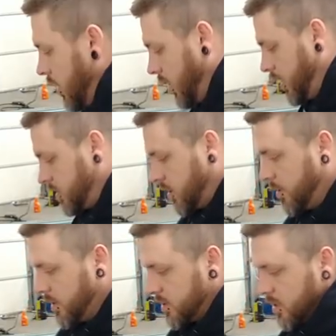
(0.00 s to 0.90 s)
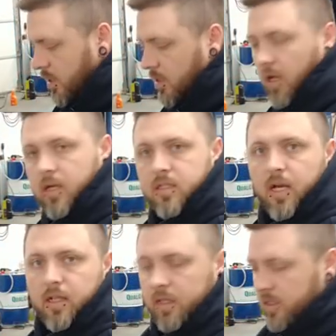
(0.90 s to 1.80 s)
Alright, so I'm going to start
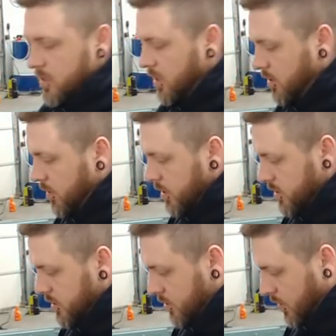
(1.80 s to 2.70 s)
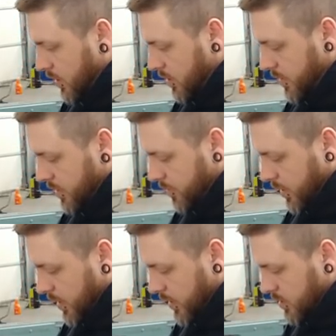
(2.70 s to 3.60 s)
Loctiting these other ones and torquing them into
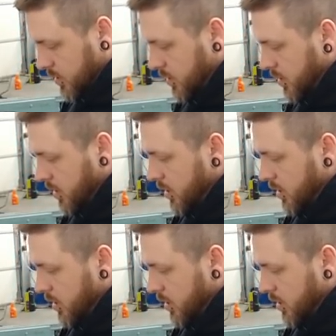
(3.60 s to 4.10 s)
place.